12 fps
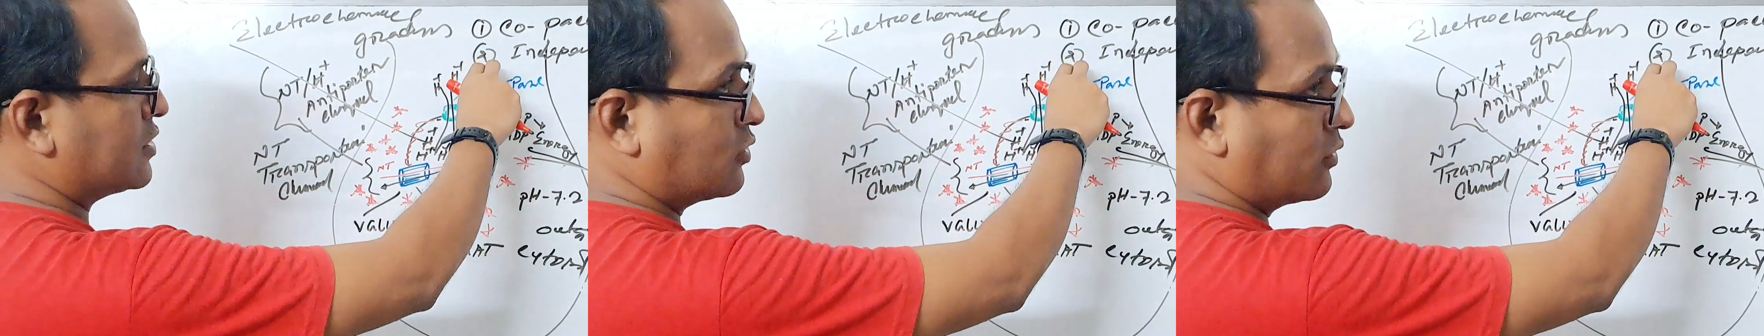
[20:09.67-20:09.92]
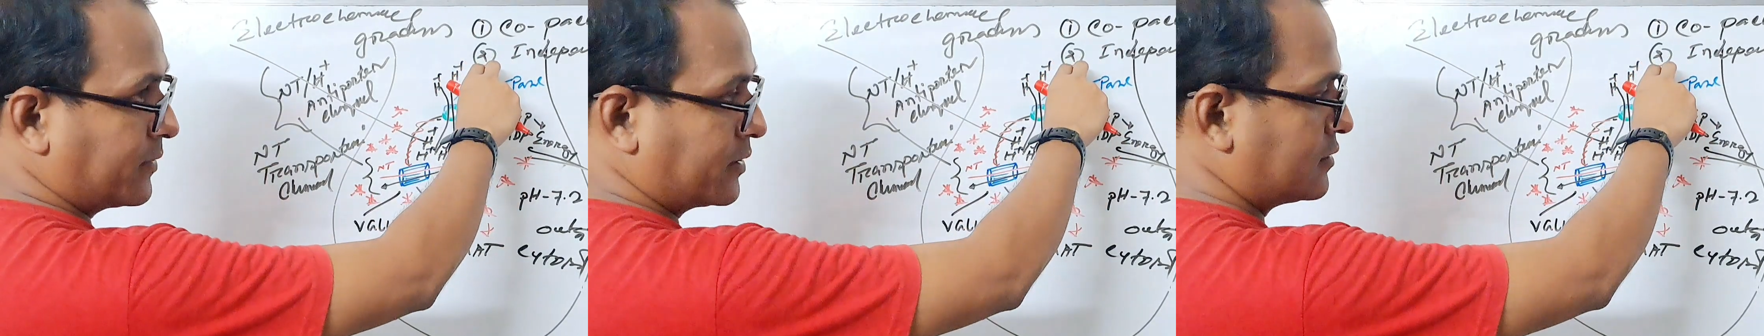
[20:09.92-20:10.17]

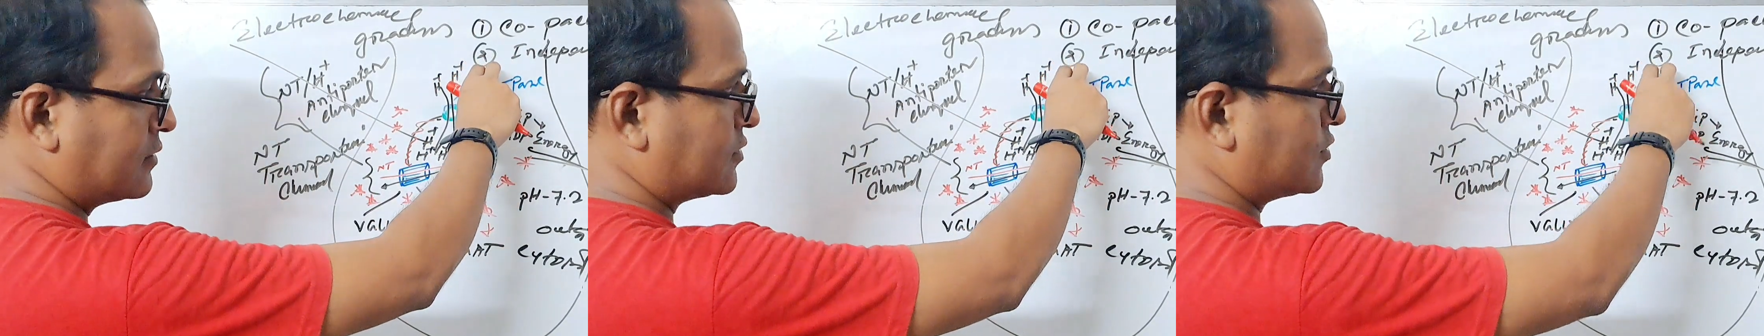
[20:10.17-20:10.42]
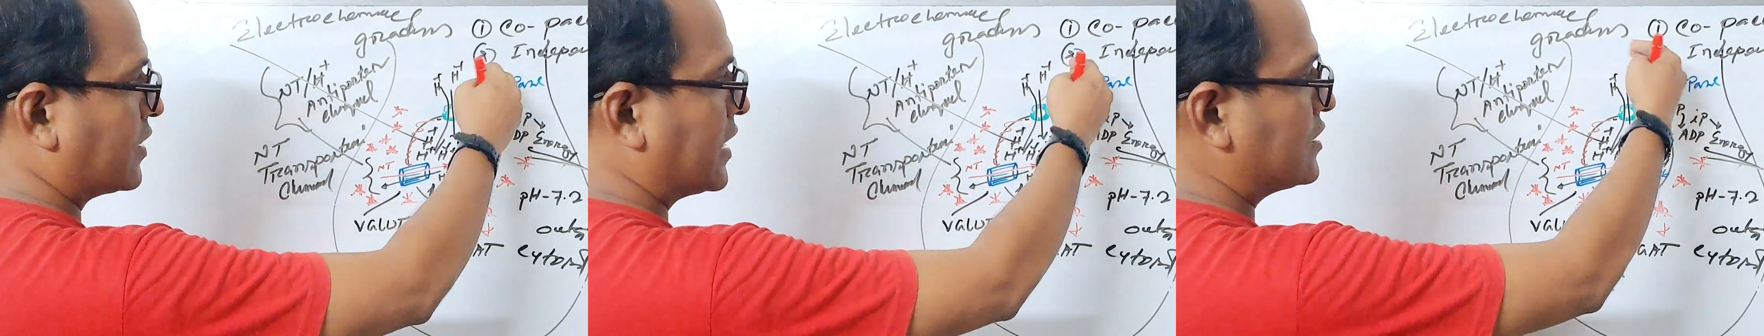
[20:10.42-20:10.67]
open,
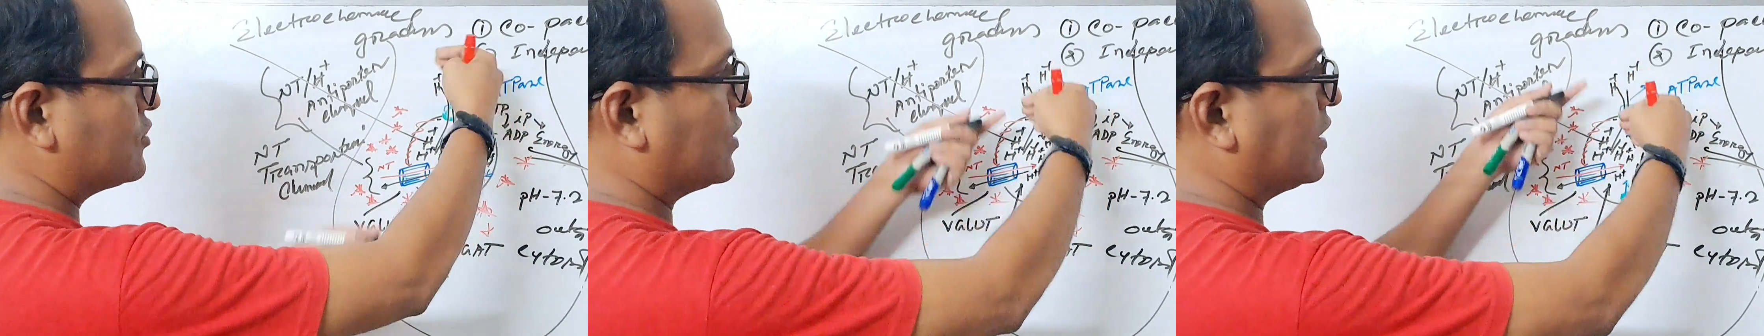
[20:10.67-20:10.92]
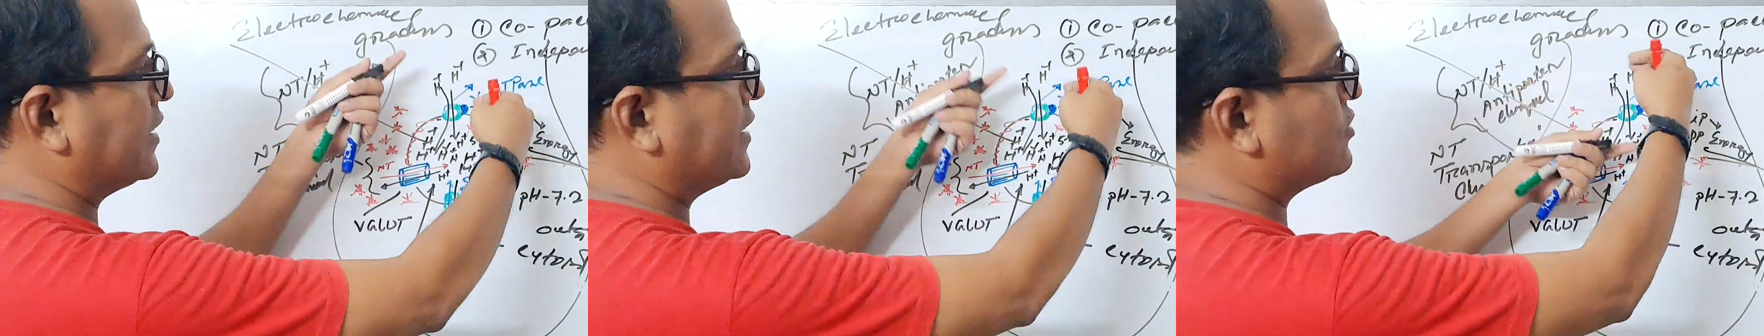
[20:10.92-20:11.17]
so
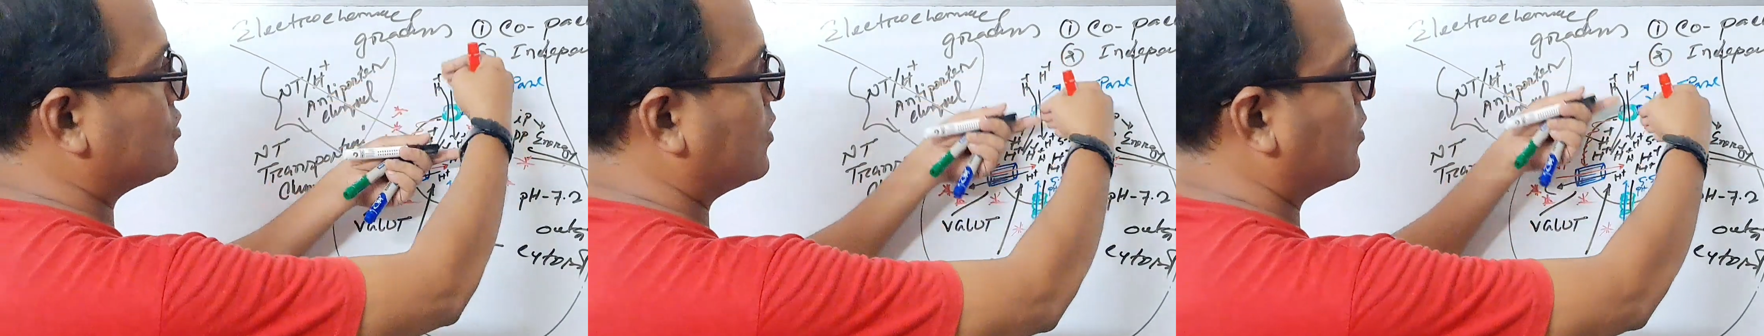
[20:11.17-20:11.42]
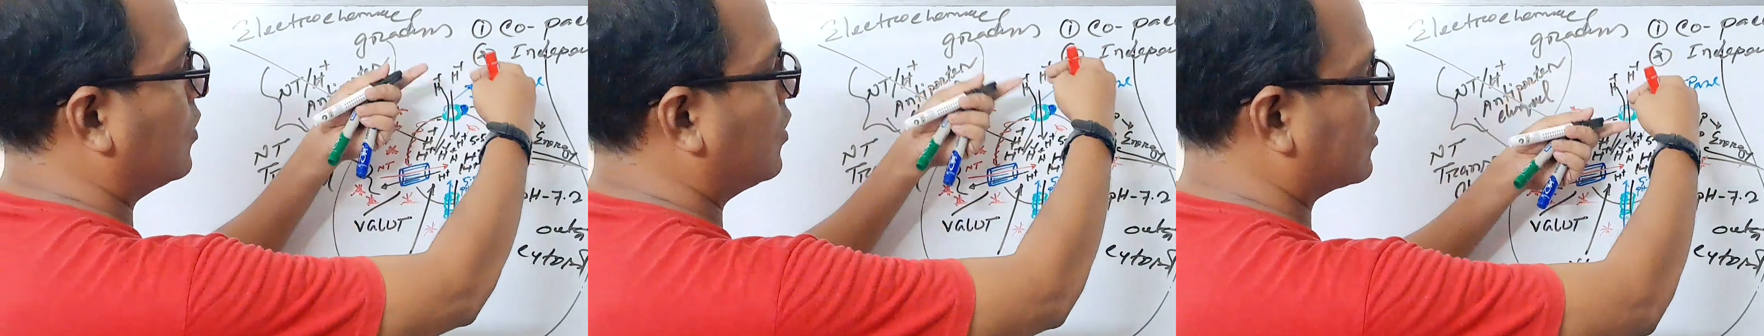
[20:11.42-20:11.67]
gradually it will
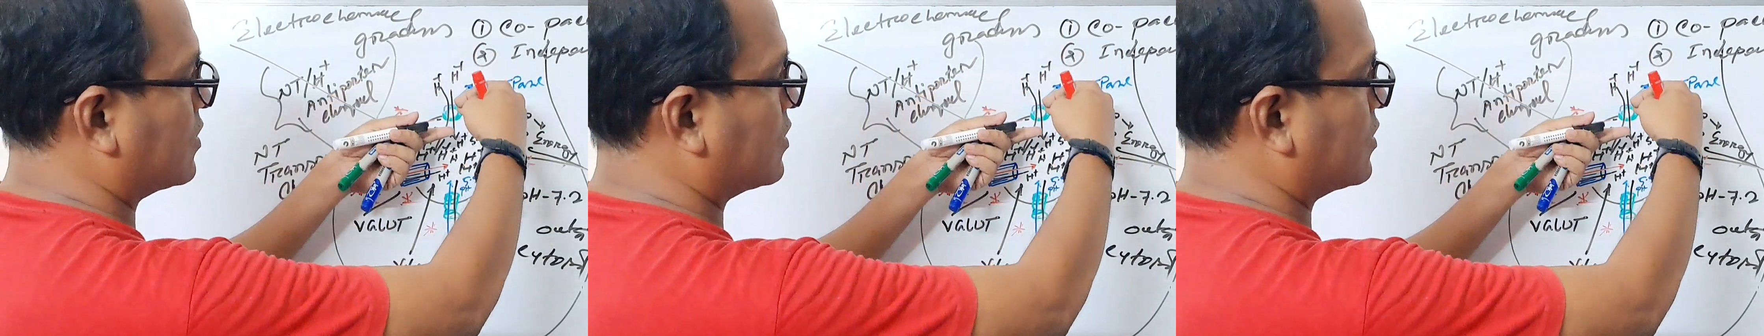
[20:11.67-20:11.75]
work